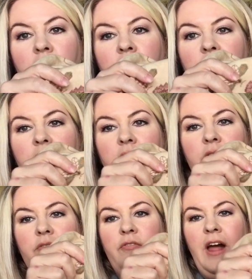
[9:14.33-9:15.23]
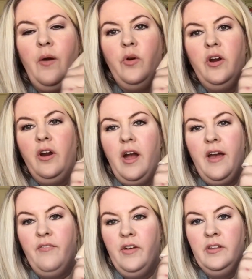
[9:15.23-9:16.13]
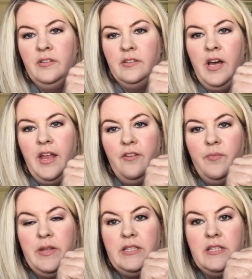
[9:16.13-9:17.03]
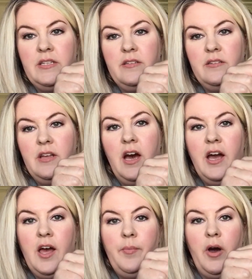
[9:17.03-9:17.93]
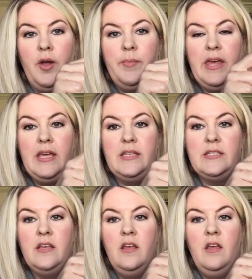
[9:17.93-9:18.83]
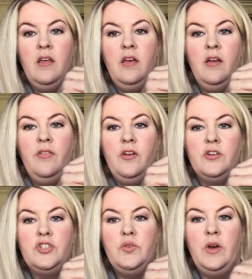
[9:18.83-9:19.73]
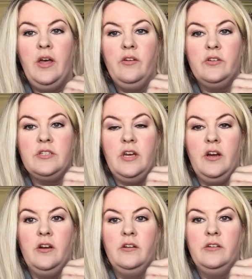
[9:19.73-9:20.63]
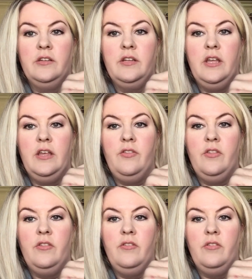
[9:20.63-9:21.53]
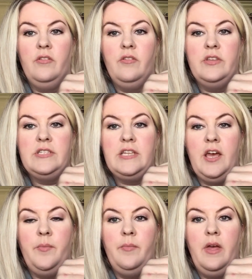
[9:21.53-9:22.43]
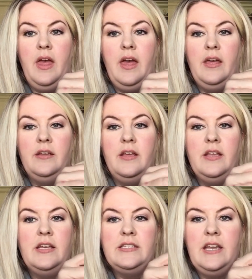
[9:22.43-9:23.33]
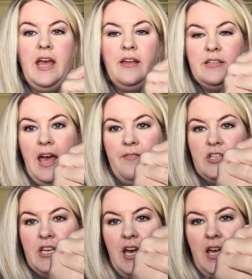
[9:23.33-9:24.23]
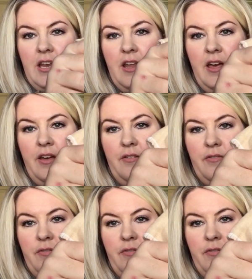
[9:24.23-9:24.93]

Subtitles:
The flower I've kind of been hung up on because there's two colors there in the stem, and it doesn't have a ton of